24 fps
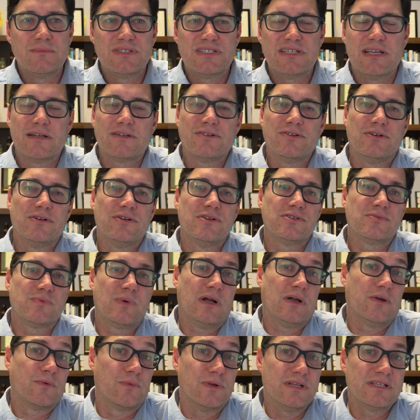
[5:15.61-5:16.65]
sectors
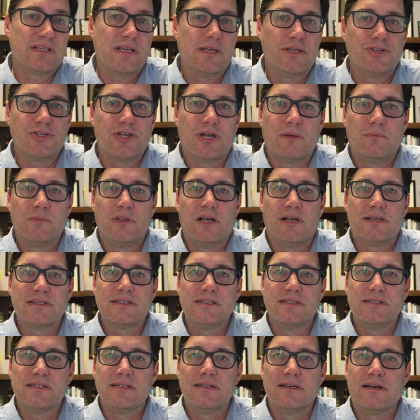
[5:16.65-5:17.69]
while risking job
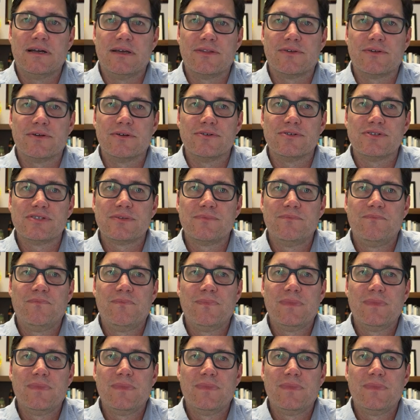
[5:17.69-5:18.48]
losses in others.